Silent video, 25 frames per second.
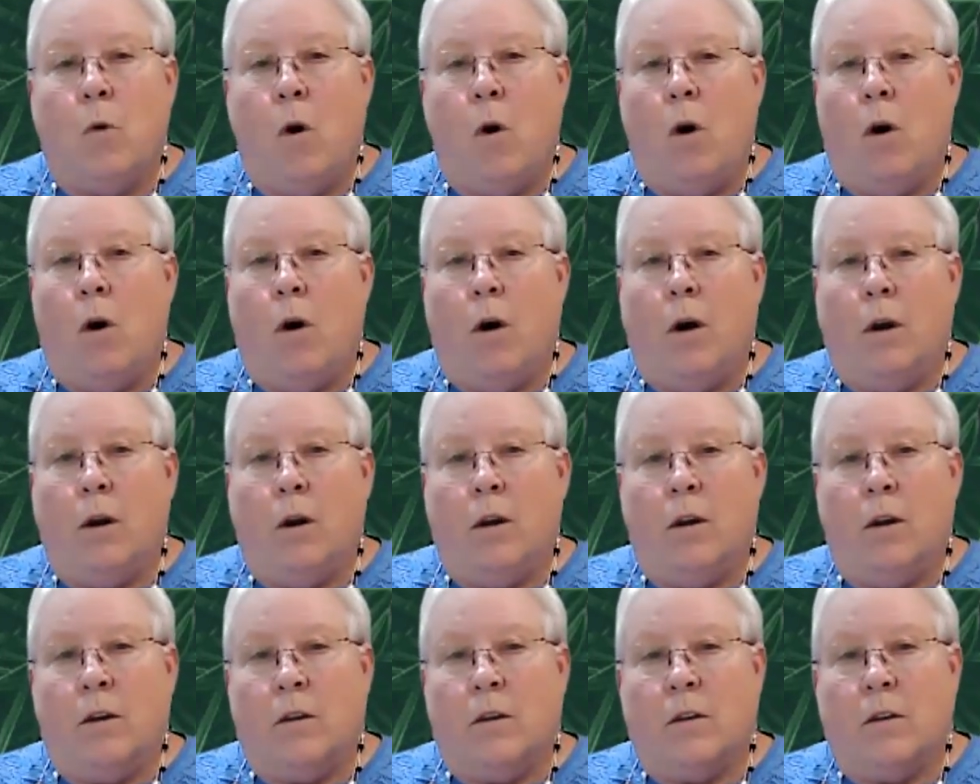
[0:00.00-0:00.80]
are,
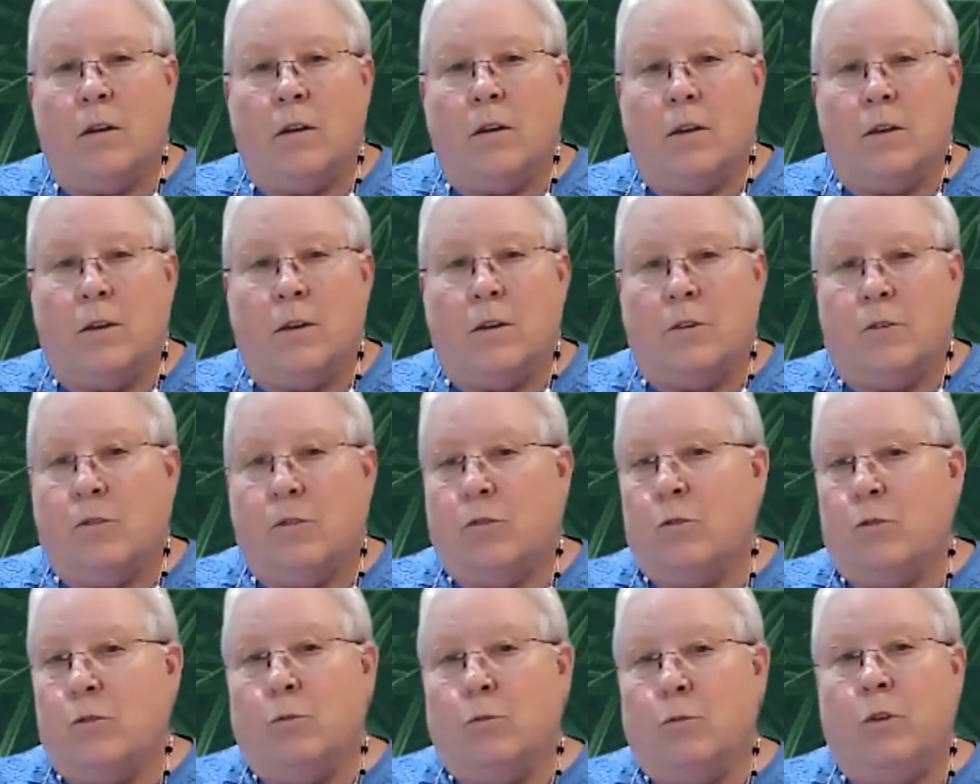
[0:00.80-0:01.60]

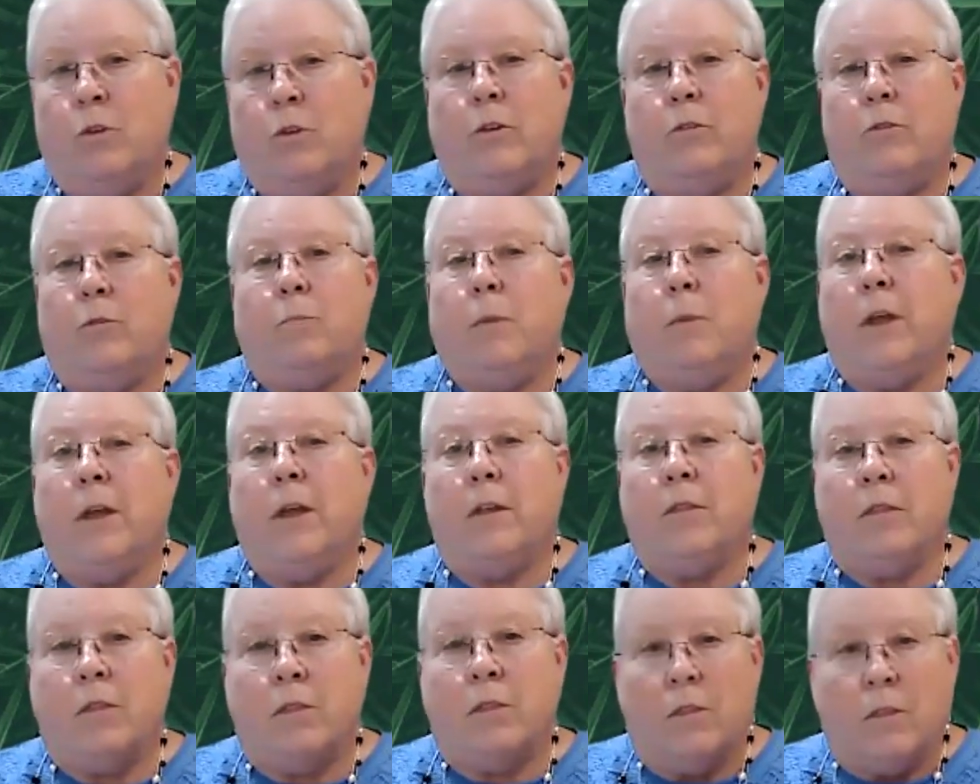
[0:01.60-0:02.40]
Susie
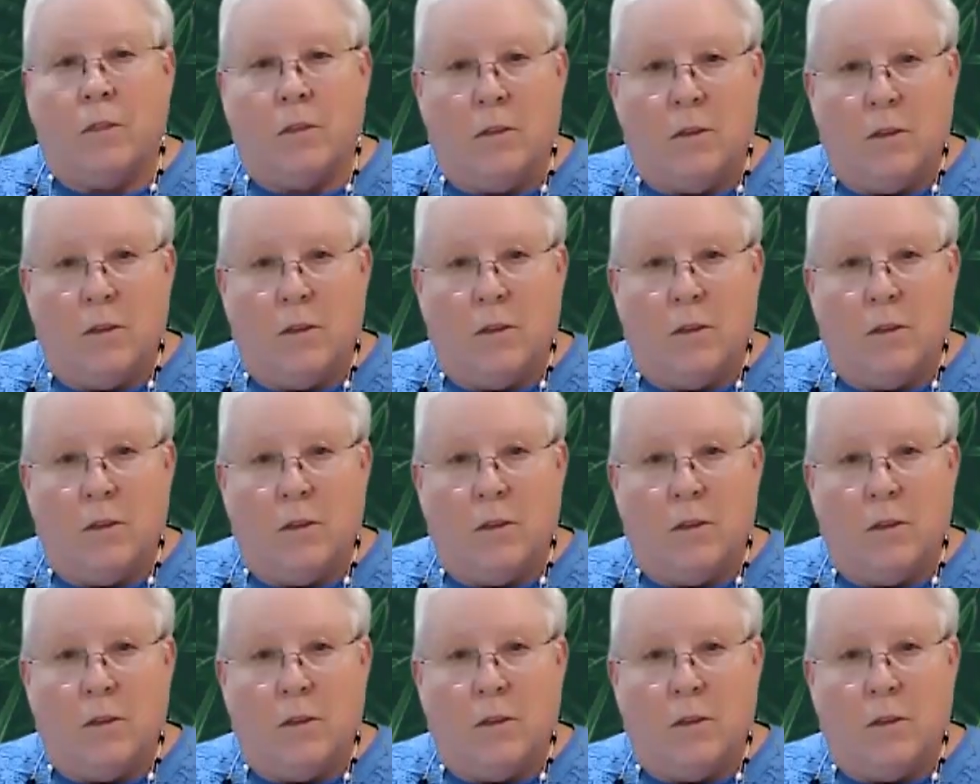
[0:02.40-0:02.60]
Smith,